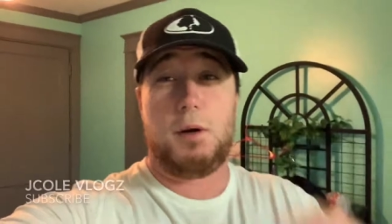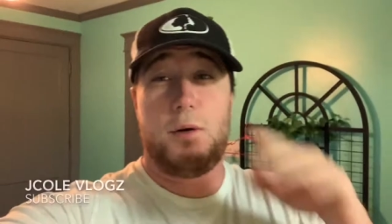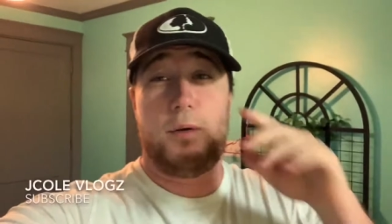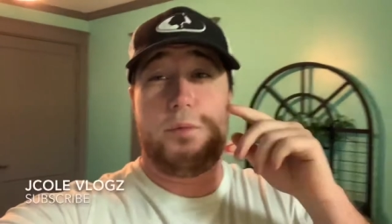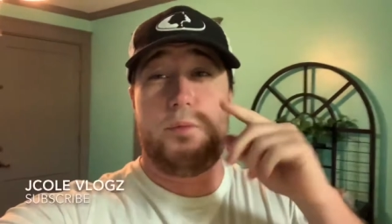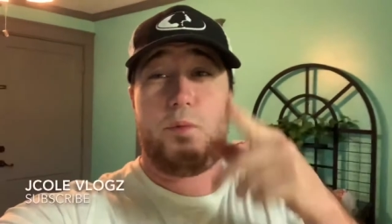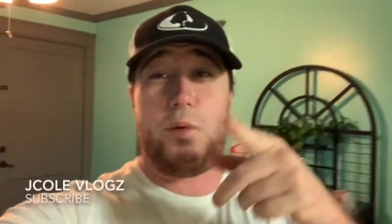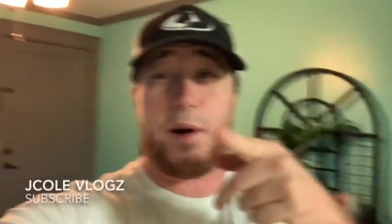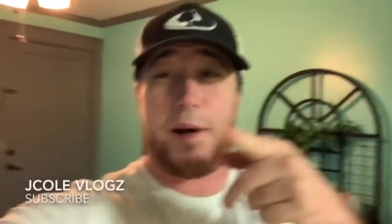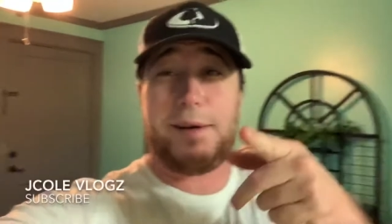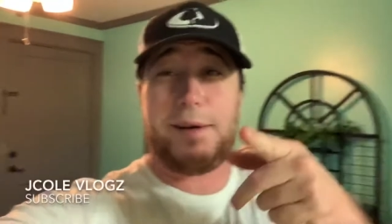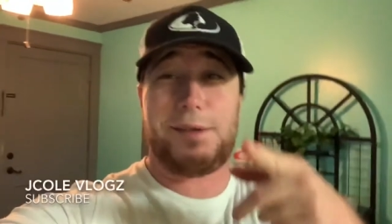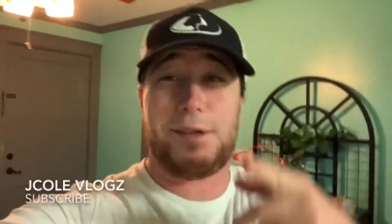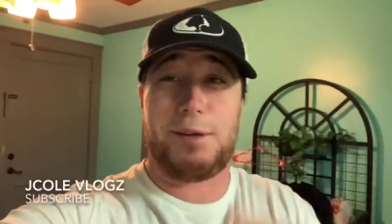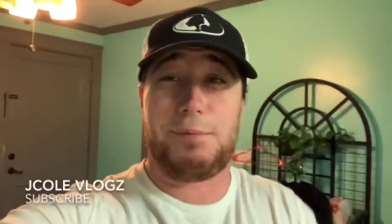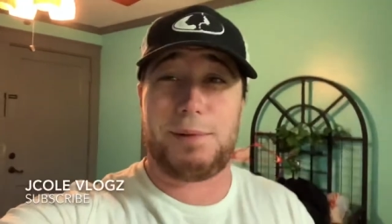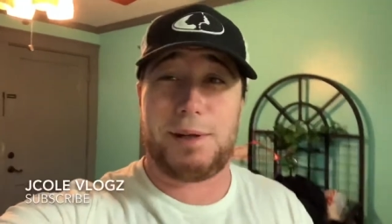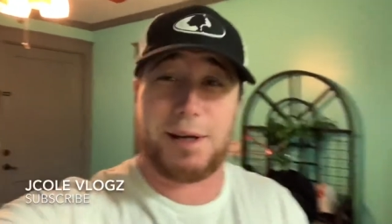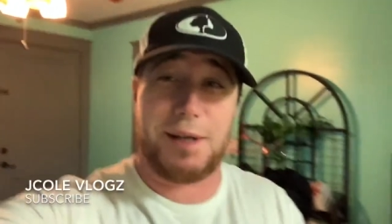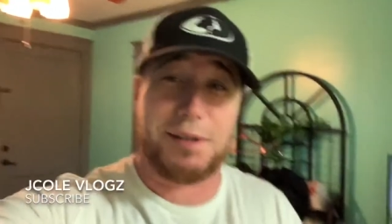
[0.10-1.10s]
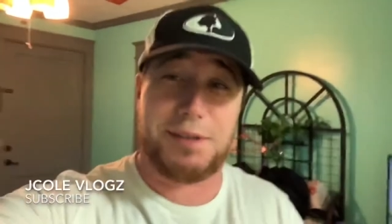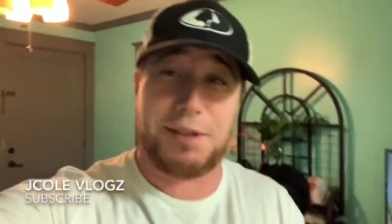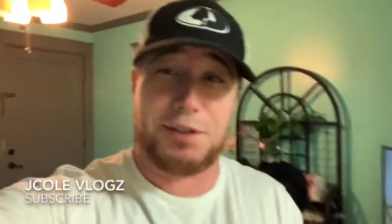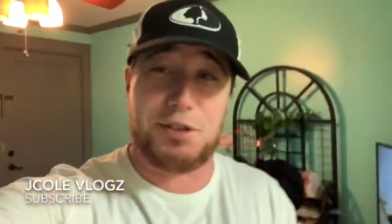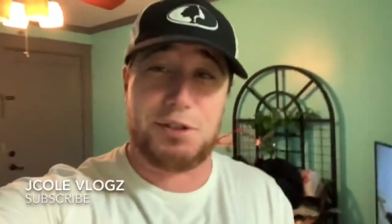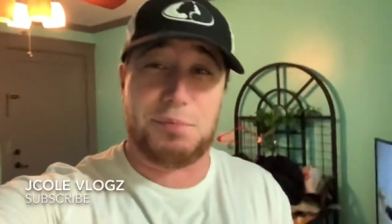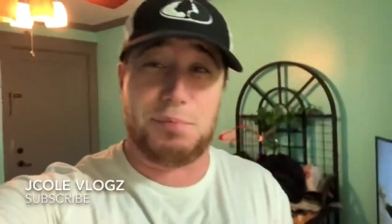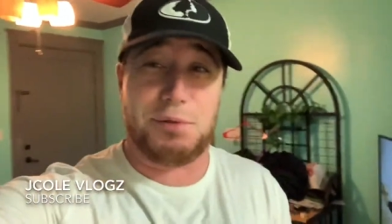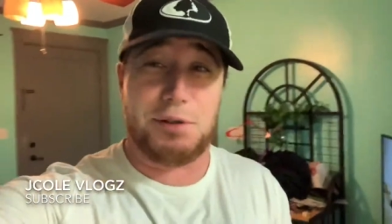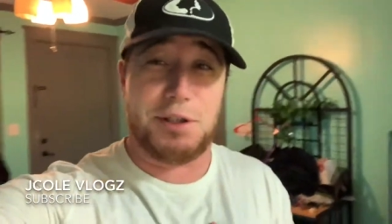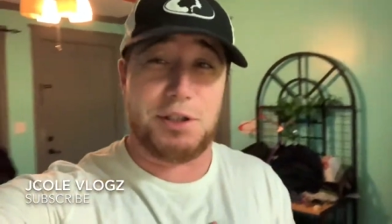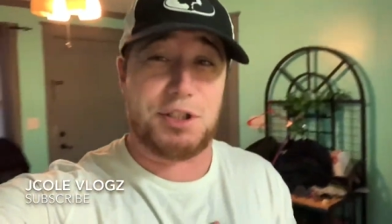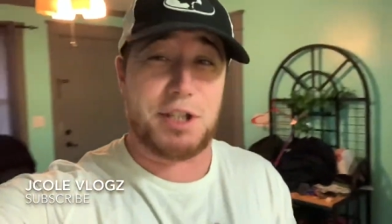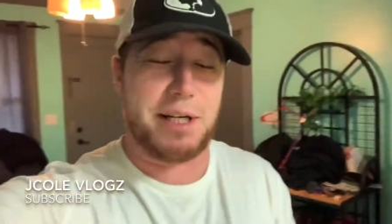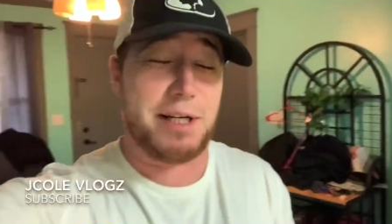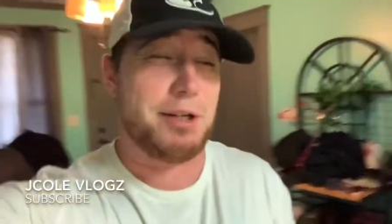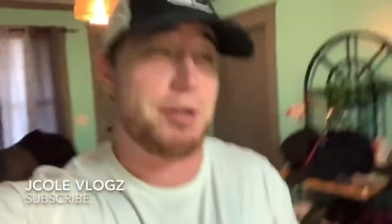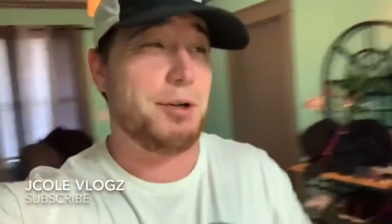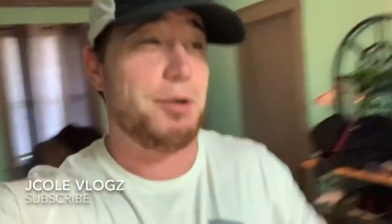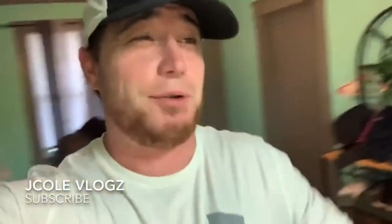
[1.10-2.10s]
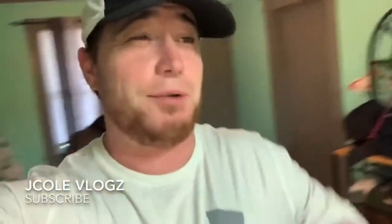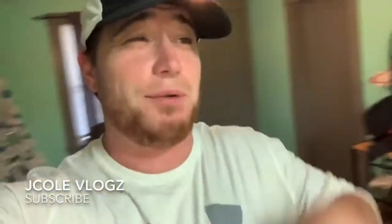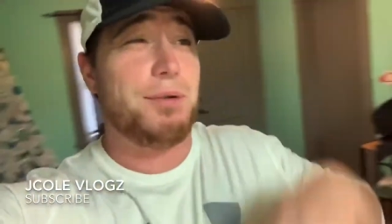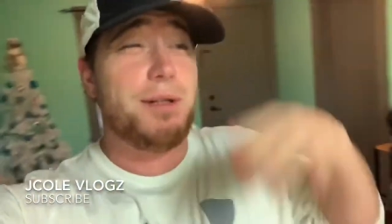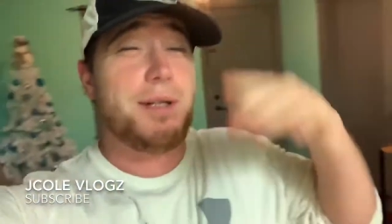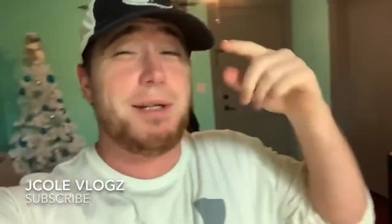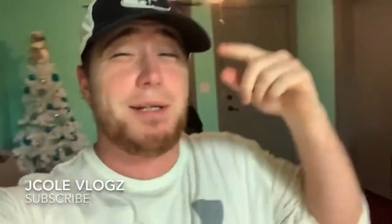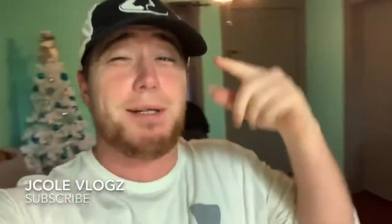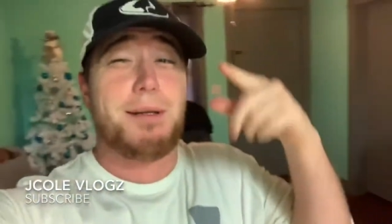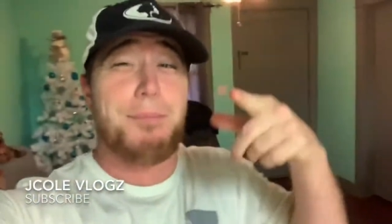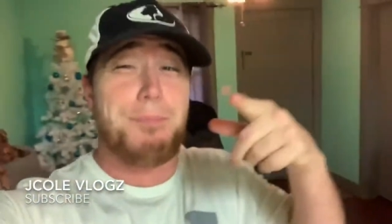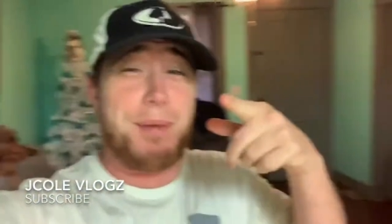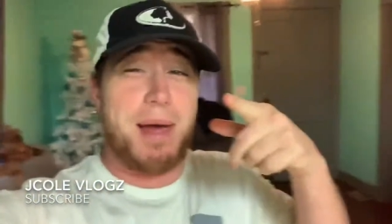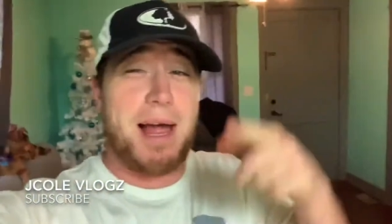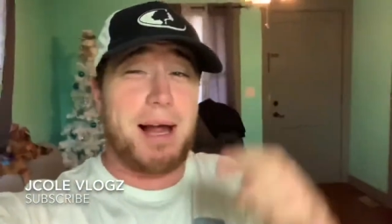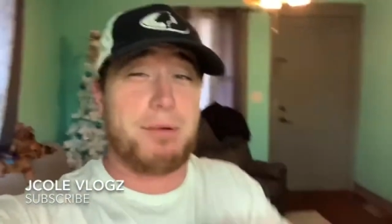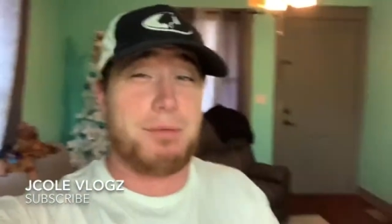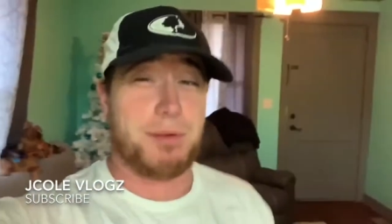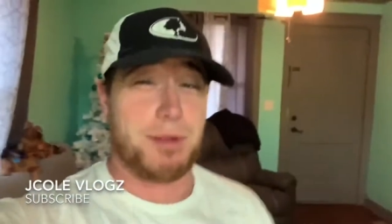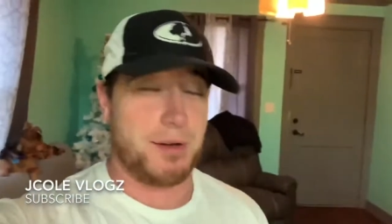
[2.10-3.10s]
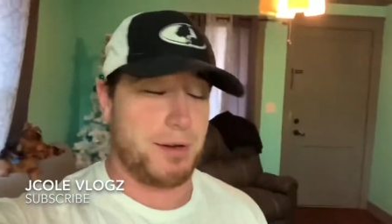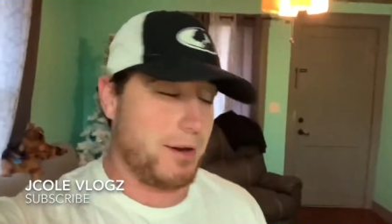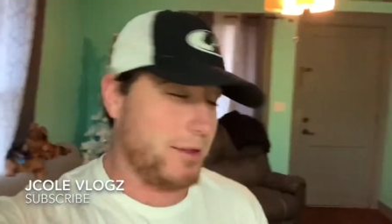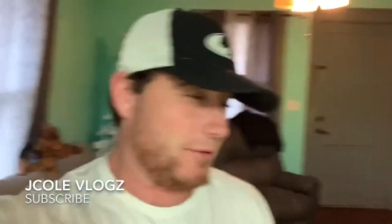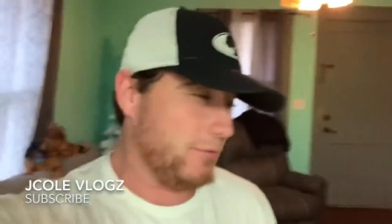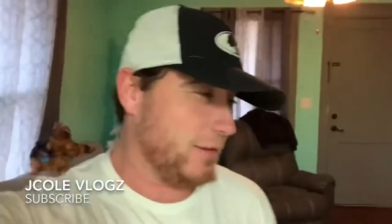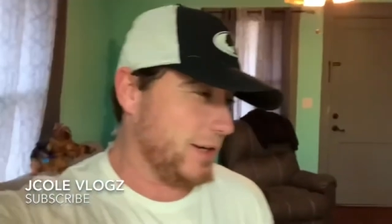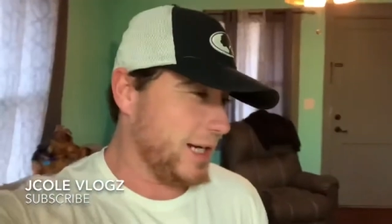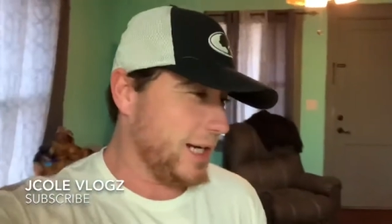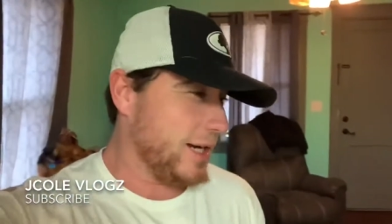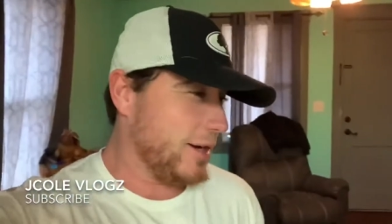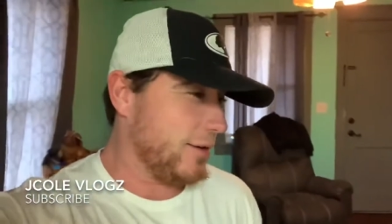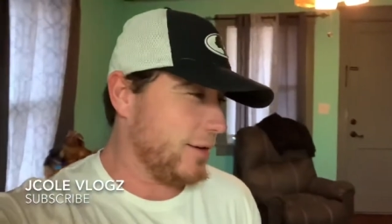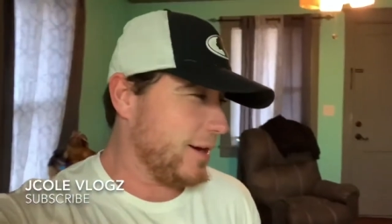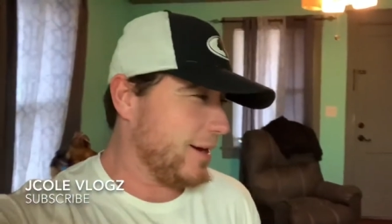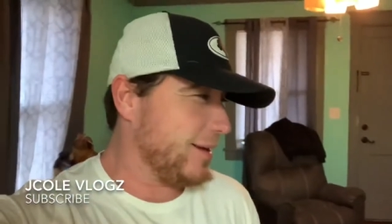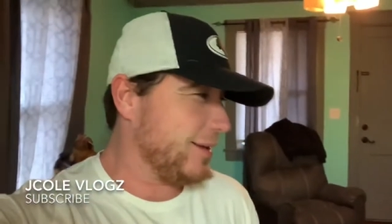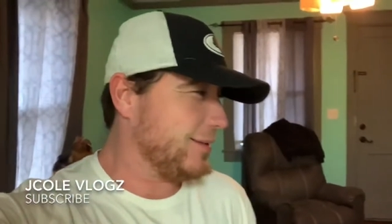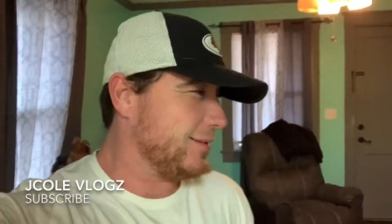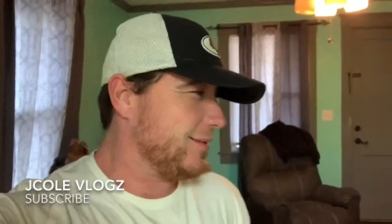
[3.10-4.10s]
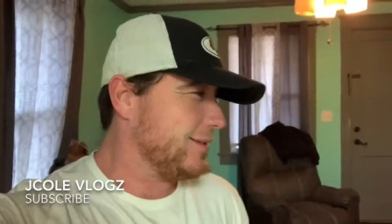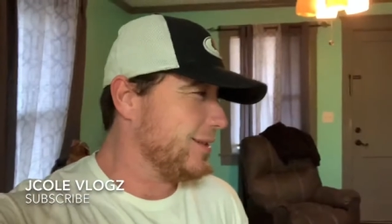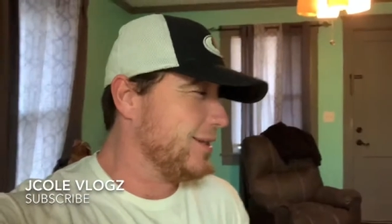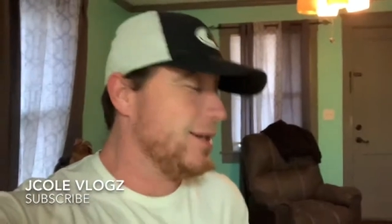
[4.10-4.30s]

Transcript: What is up, guys? It's your boy, J. Cole, back with another video, guys.